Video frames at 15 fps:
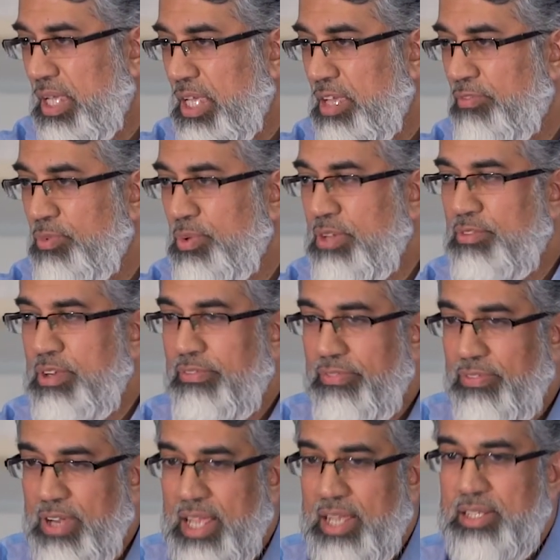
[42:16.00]
If we
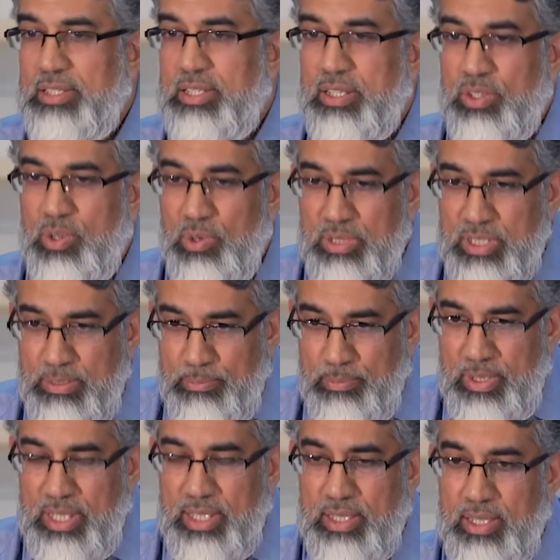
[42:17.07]
reflect and
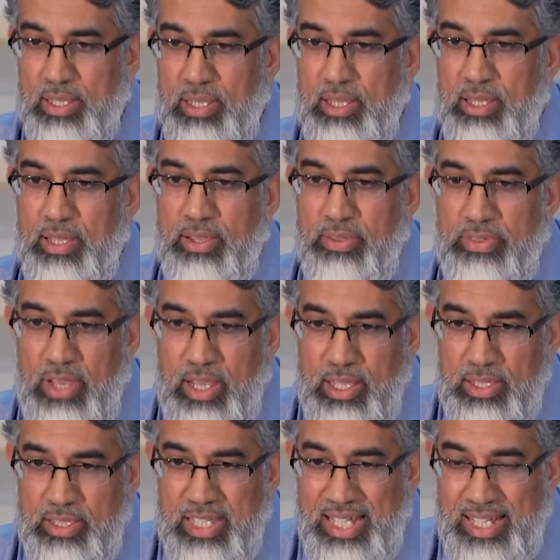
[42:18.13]
contemplate
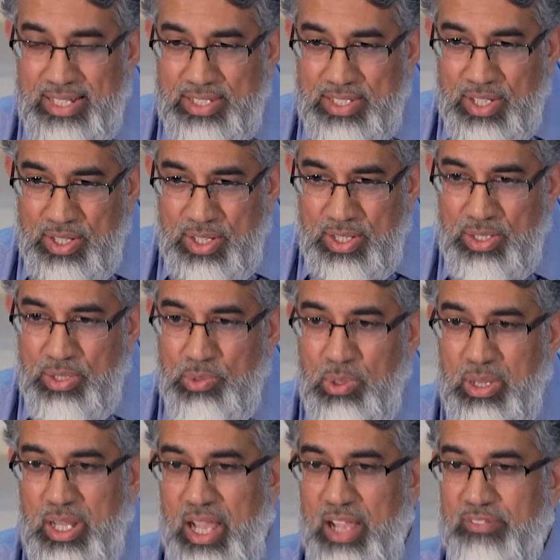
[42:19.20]
that the eternal
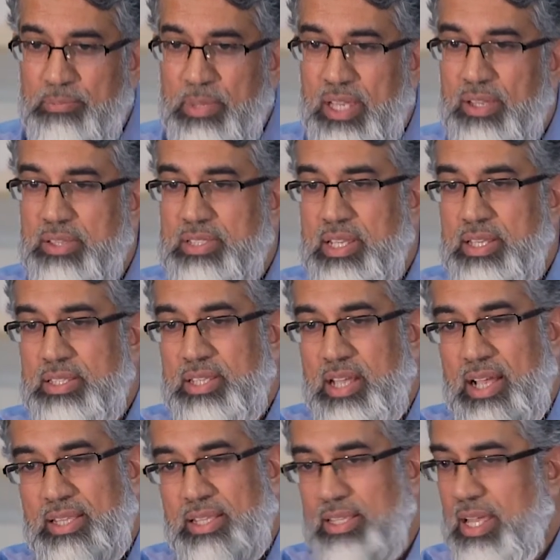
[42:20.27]
life, because it's
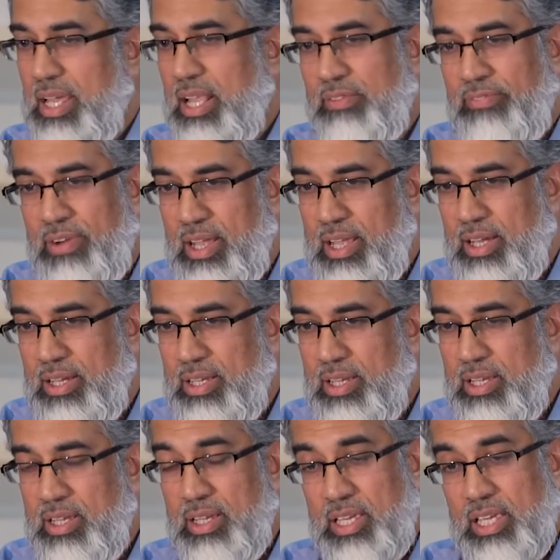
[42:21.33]
either the hellfire,
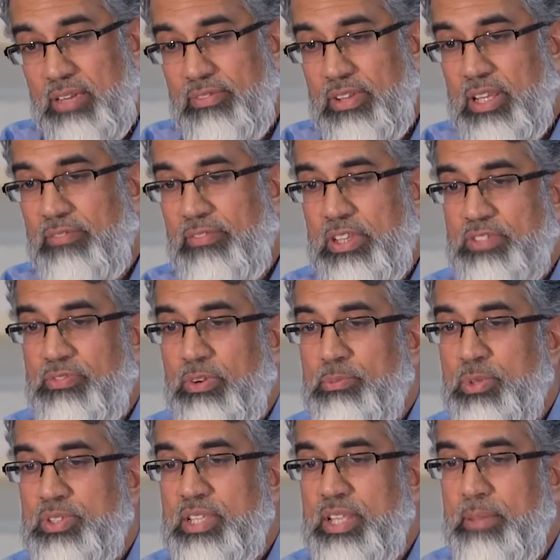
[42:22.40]
even if it's for
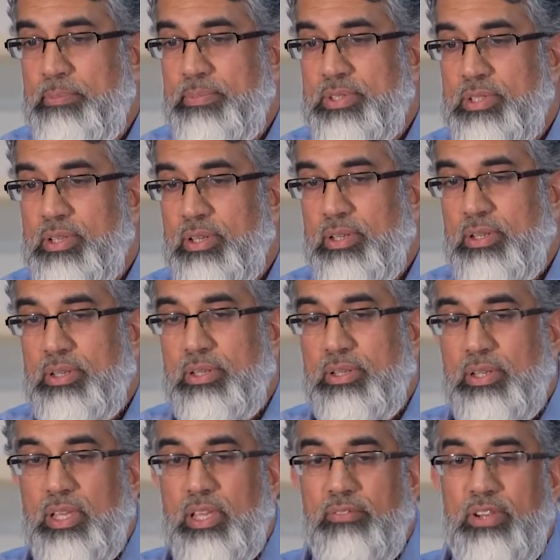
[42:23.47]
Muslims,
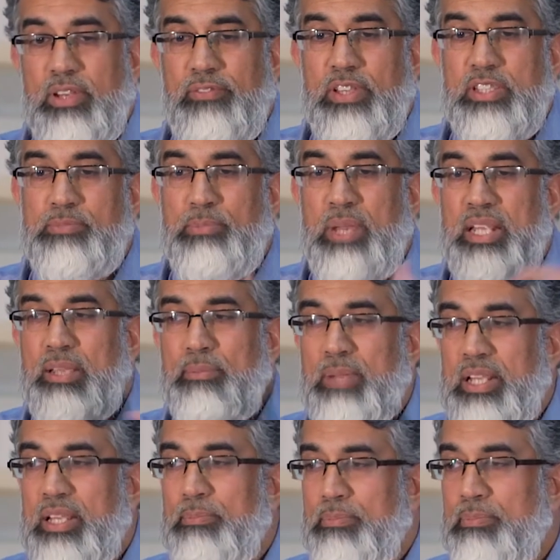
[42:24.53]
even if it's many,
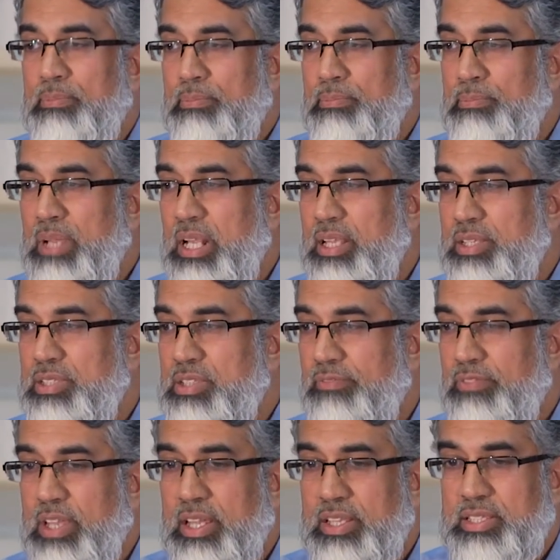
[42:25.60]
many millions
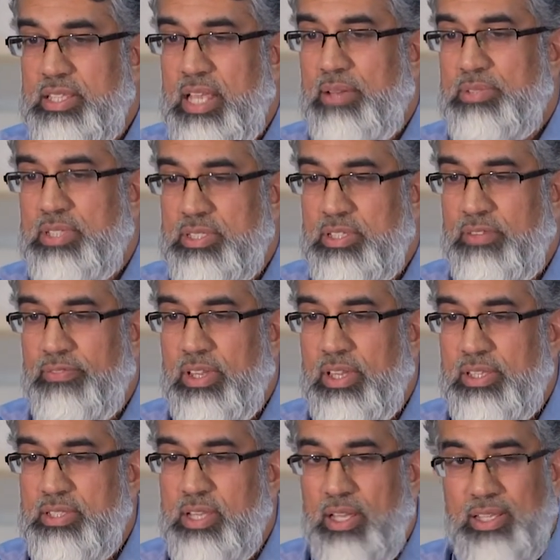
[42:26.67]
of years, thousands of
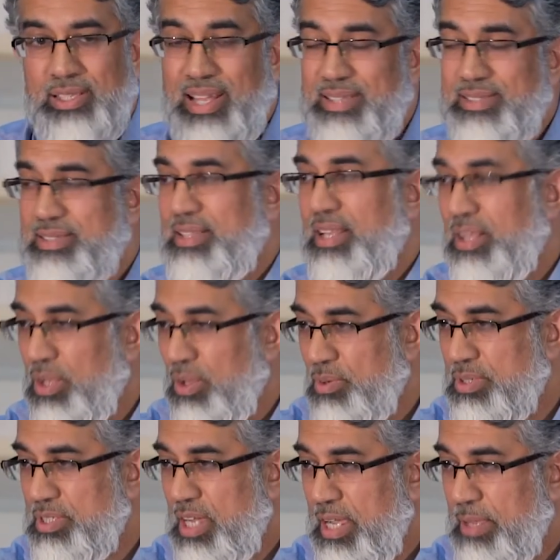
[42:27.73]
years, that's still a
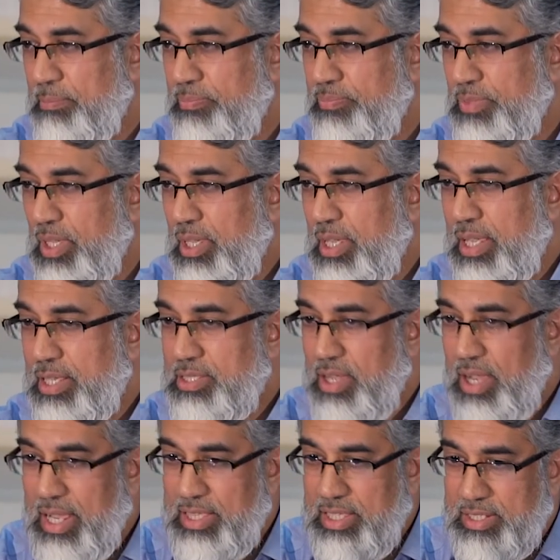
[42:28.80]
long time. It's
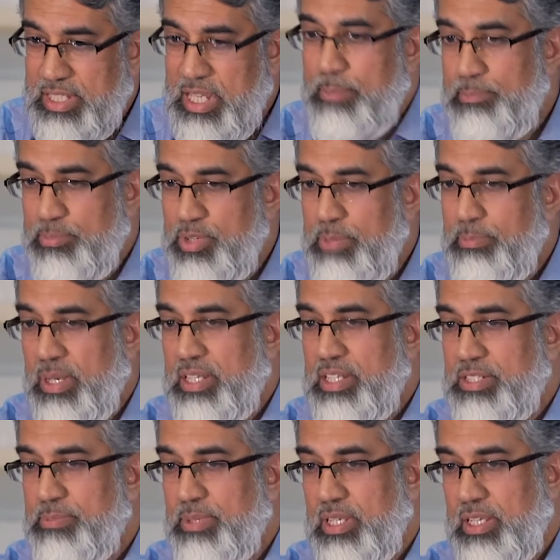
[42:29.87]
either temporary
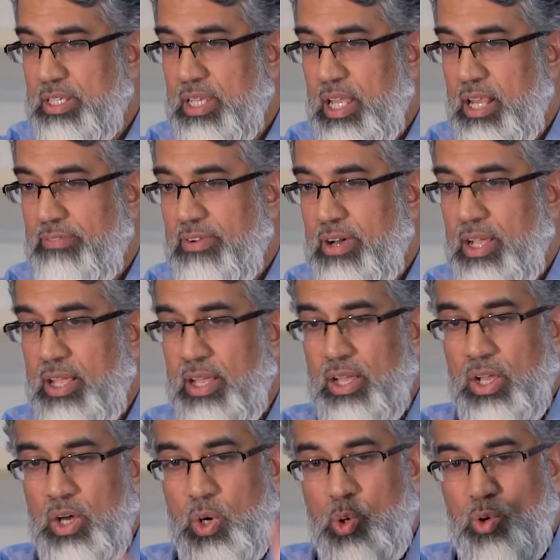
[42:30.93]
punishment in the hellfire
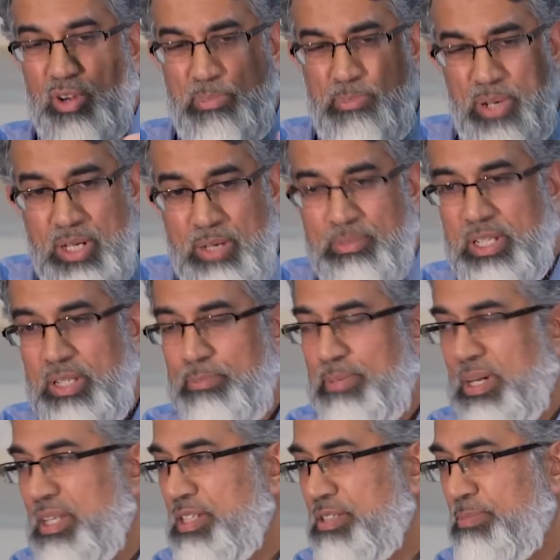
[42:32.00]
or a permanent
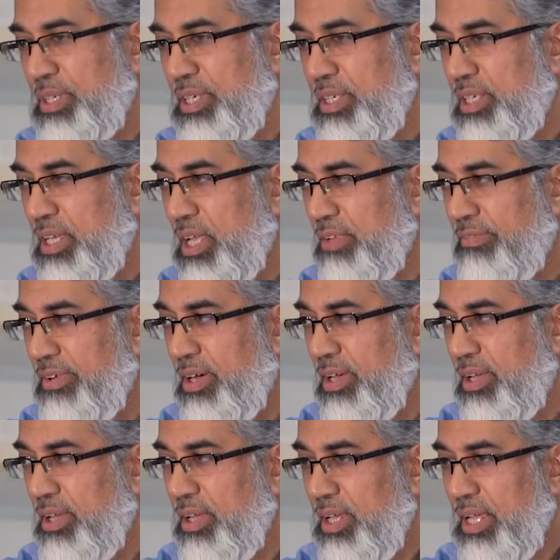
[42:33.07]
punishment in the hellfire.
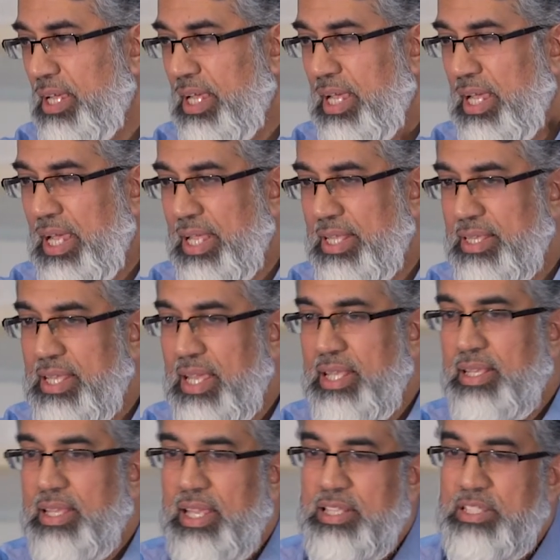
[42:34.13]
And
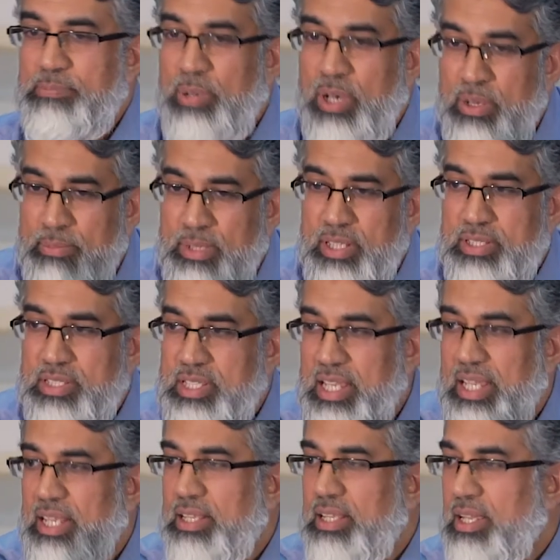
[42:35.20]
then it's
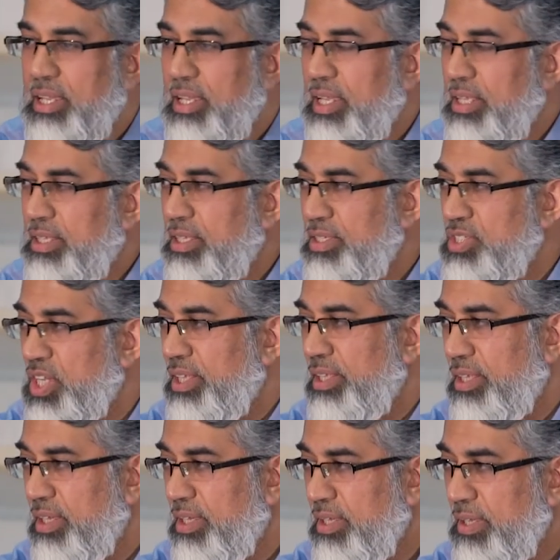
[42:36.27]
permanency in the
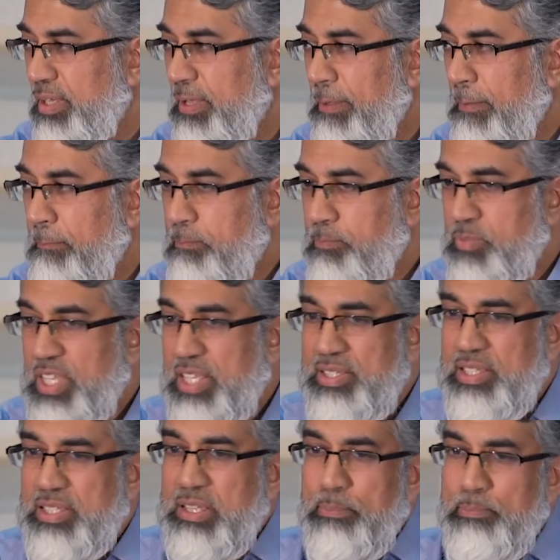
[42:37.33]
Jannah.
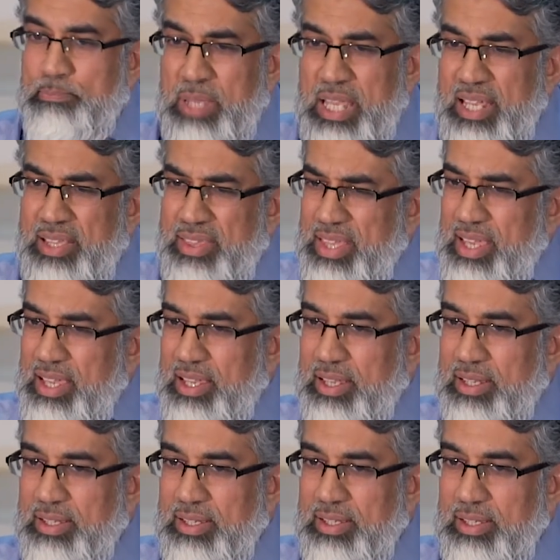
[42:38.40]
This is a big
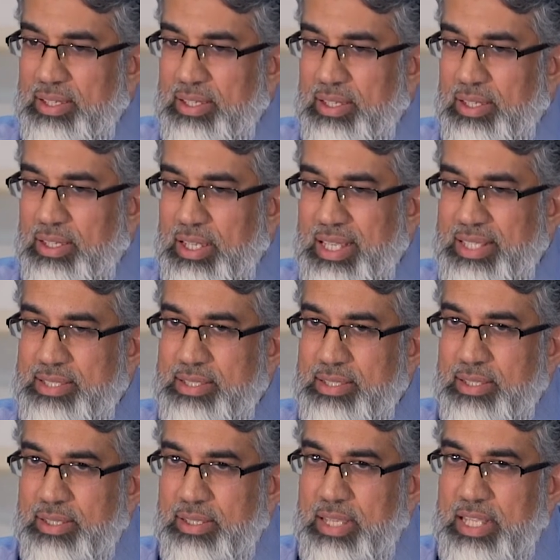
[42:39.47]
thing.
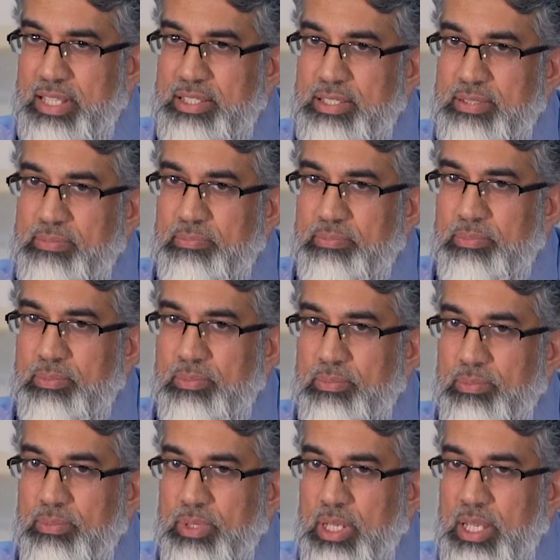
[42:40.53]
It's
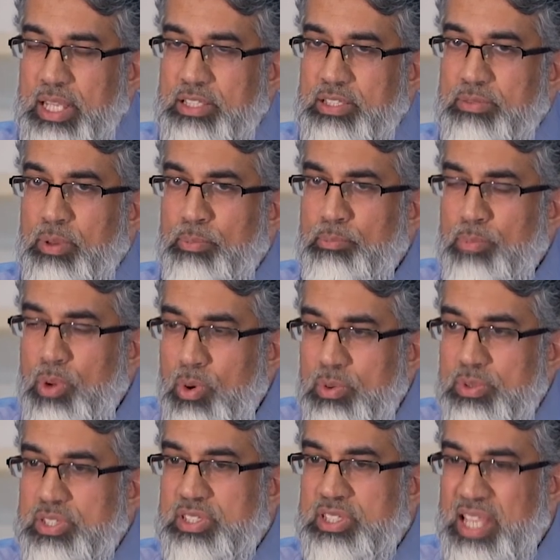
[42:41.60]
the
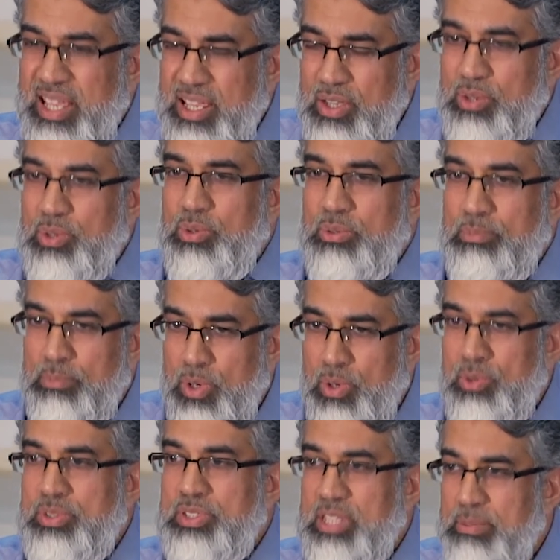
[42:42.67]
most single
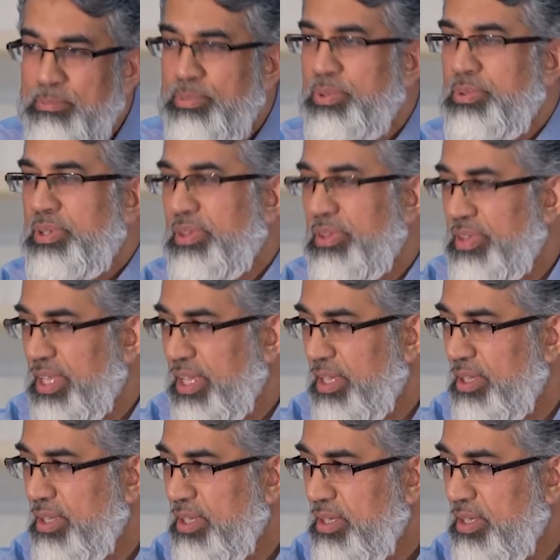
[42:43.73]
most important thing.